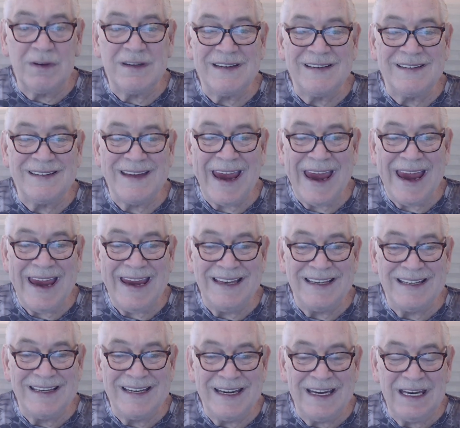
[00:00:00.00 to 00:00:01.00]
which is
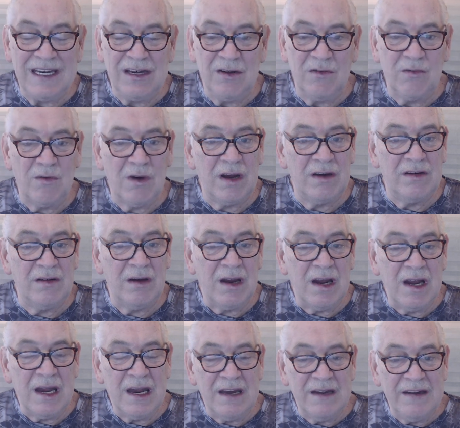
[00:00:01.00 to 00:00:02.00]
18 to 1,
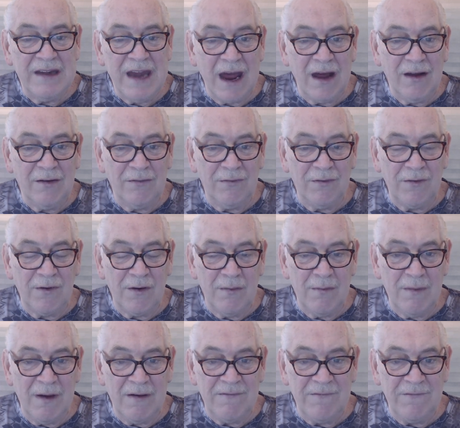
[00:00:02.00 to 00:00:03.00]
down
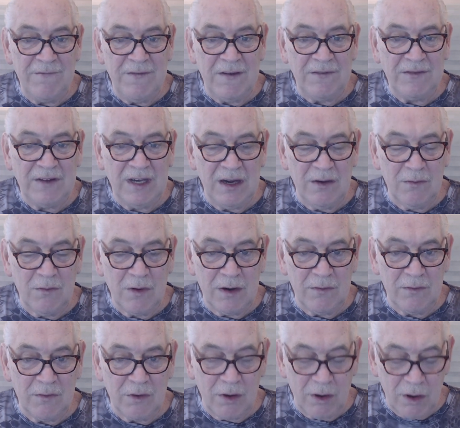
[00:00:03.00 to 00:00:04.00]
from 50 to
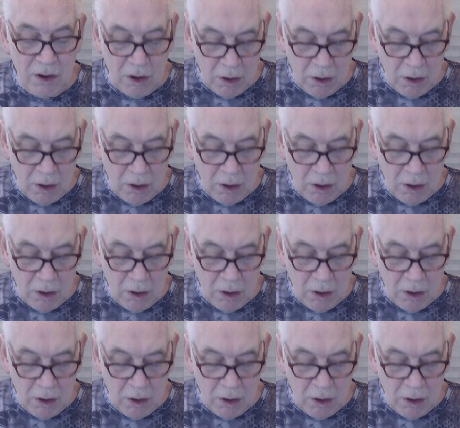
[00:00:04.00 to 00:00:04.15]
1 where